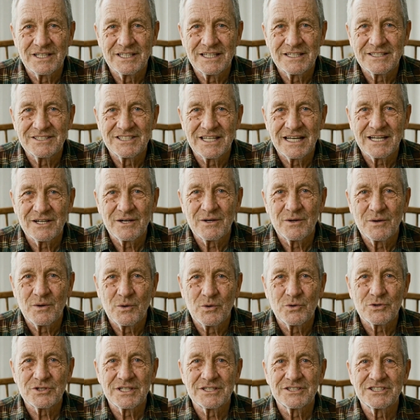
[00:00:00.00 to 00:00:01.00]
container
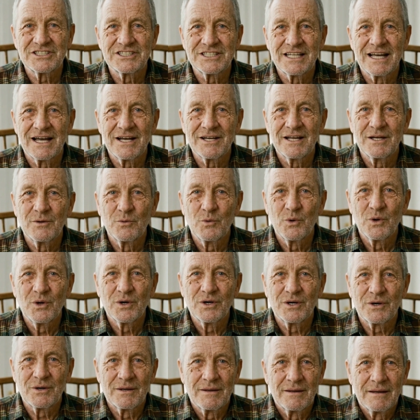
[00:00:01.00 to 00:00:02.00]
holding standing
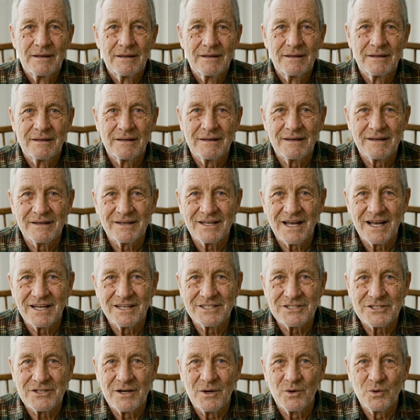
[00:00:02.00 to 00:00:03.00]
water. That
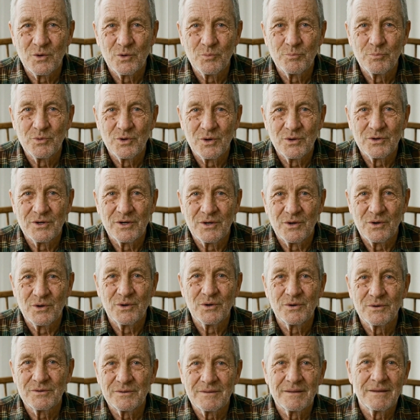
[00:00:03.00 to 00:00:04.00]
is the whole
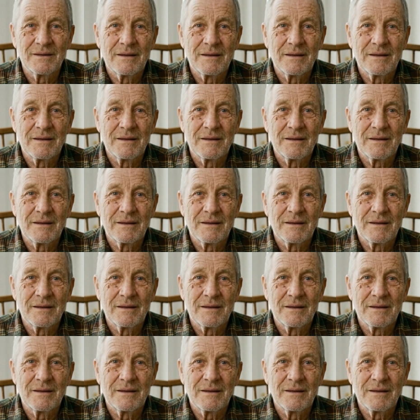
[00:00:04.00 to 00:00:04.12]
protocol.